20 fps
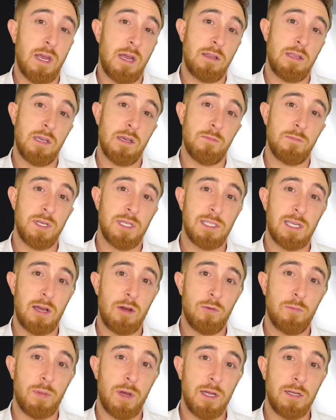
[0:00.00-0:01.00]

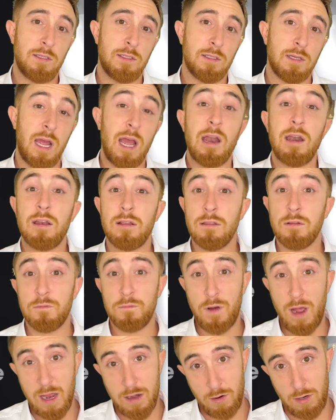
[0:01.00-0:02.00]
ideaXme and in the
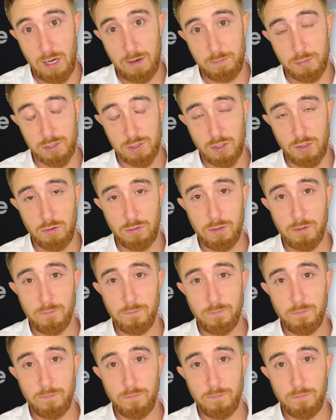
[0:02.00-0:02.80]
final episode,